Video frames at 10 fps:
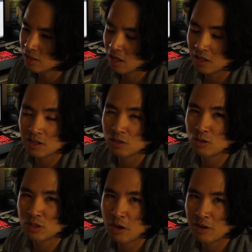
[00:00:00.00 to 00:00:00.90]
not gonna
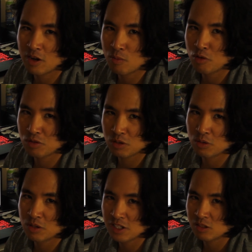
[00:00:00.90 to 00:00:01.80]
go down anymore, so
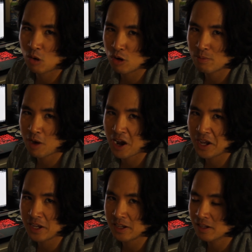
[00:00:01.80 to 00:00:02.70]
they started
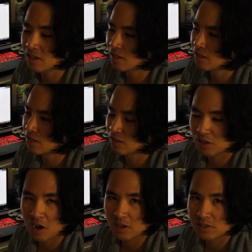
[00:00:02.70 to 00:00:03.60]
buying
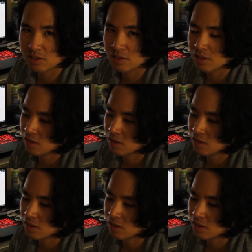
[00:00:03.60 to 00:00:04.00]
stocks.